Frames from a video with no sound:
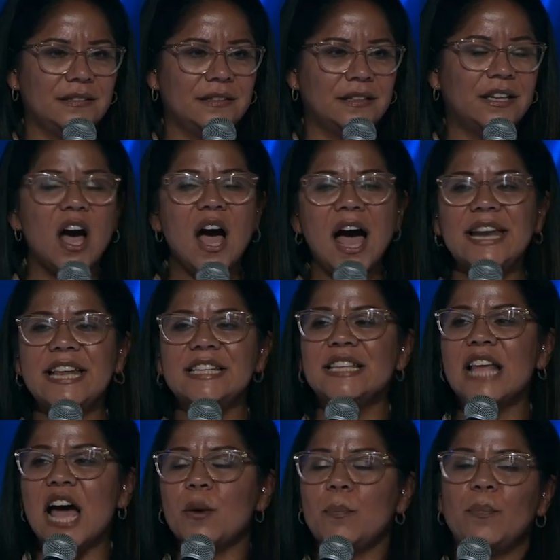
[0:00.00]
God is
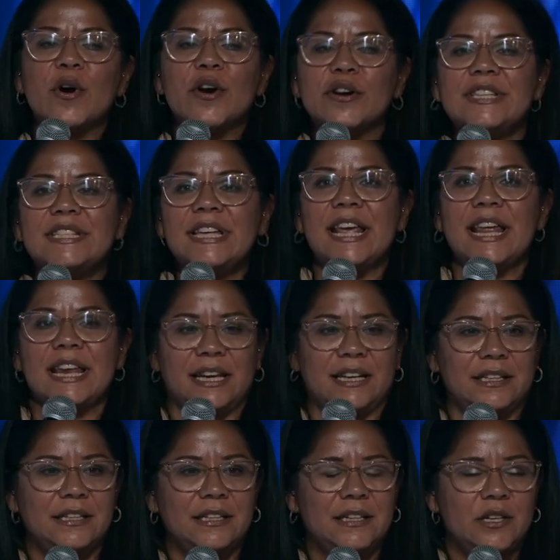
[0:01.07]
not a person,
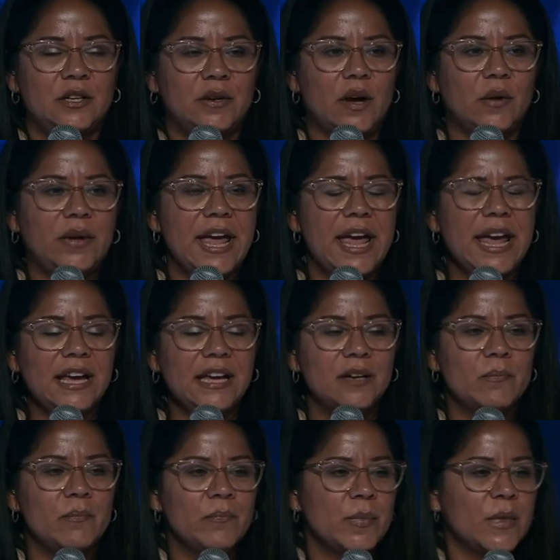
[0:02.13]
okay?
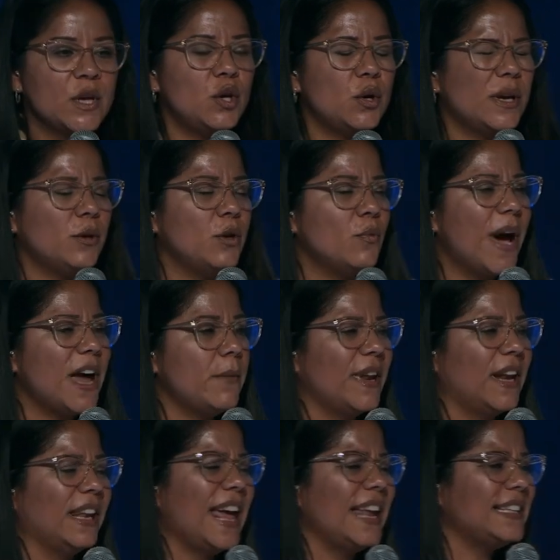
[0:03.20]
You, you might have
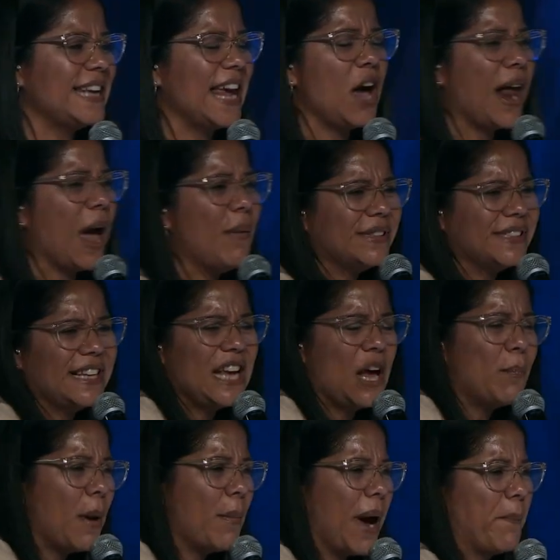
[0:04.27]
been let down. I was let down
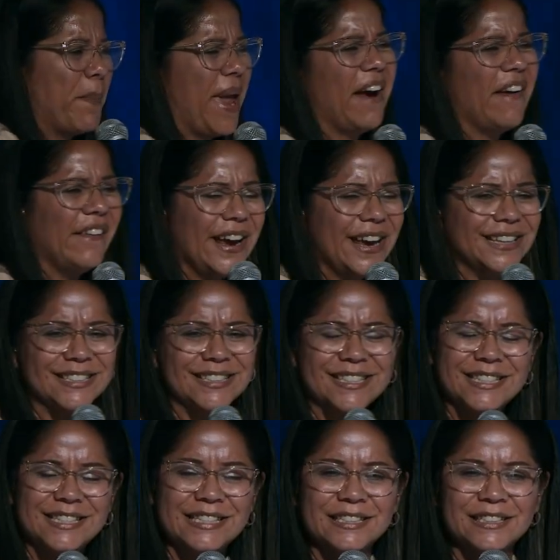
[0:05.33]
by my
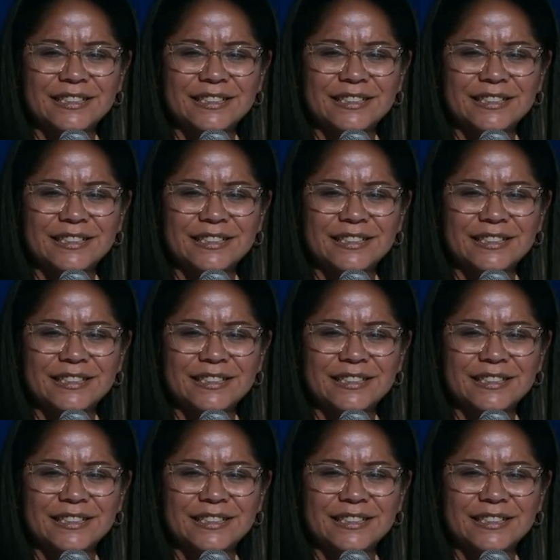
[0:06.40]
parents.